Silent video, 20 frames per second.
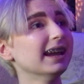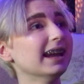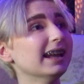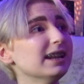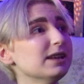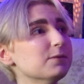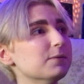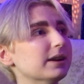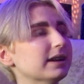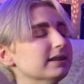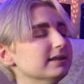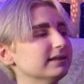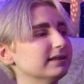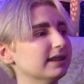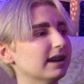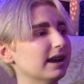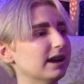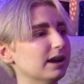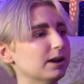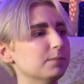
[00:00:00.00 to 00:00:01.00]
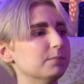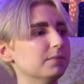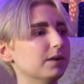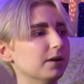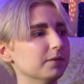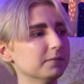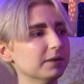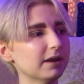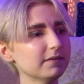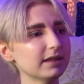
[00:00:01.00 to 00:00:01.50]
anyways, um,
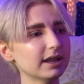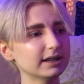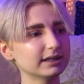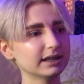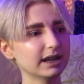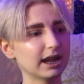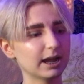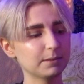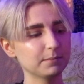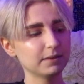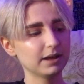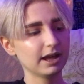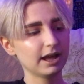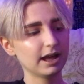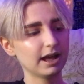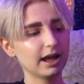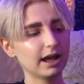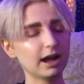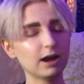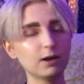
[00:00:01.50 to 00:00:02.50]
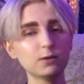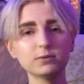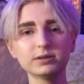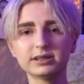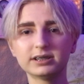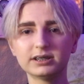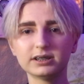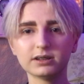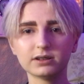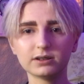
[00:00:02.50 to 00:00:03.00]
around that time, Elle
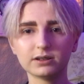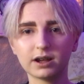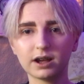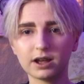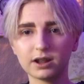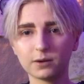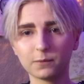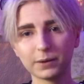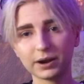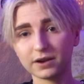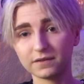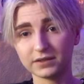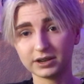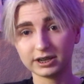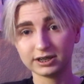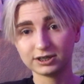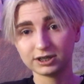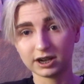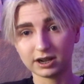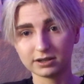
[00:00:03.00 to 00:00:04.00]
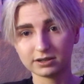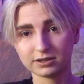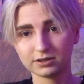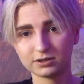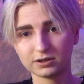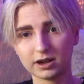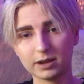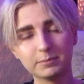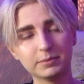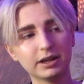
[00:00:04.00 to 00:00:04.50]
was still unaware of any childhood
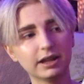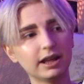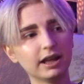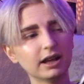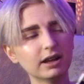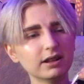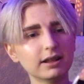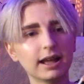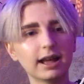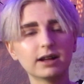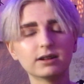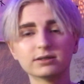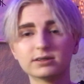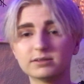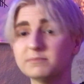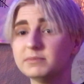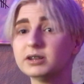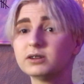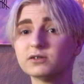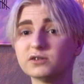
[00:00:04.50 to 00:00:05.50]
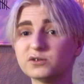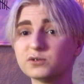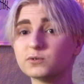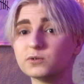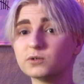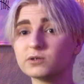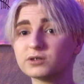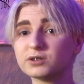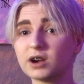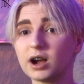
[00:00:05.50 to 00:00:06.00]
trauma. Elle held middle
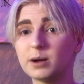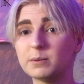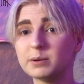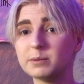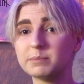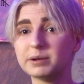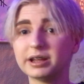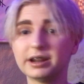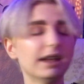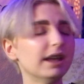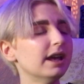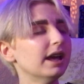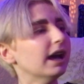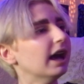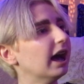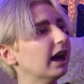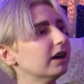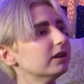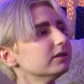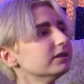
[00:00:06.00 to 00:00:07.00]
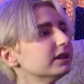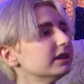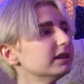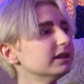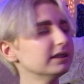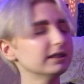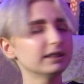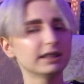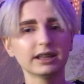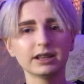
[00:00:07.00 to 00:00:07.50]
school trauma, but Elle
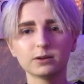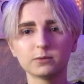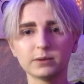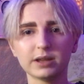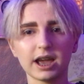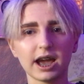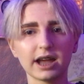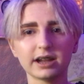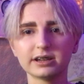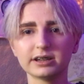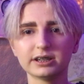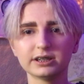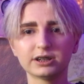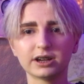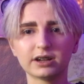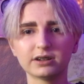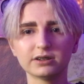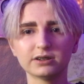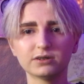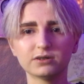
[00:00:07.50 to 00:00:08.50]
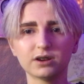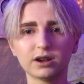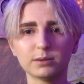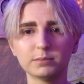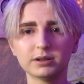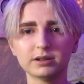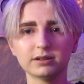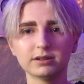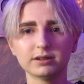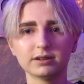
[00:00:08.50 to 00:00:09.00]
didn't think we had any childhood
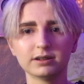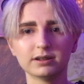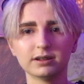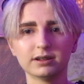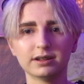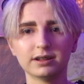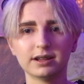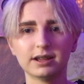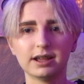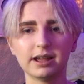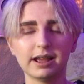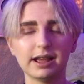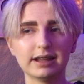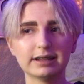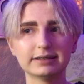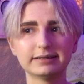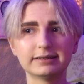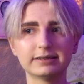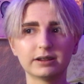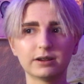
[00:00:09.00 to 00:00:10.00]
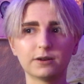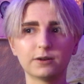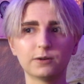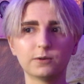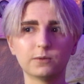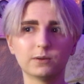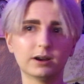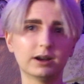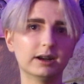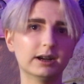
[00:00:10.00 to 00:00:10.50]
trauma, and
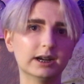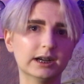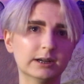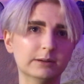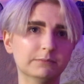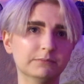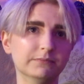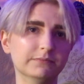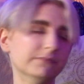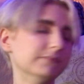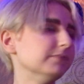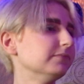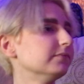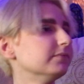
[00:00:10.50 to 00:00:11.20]
so um,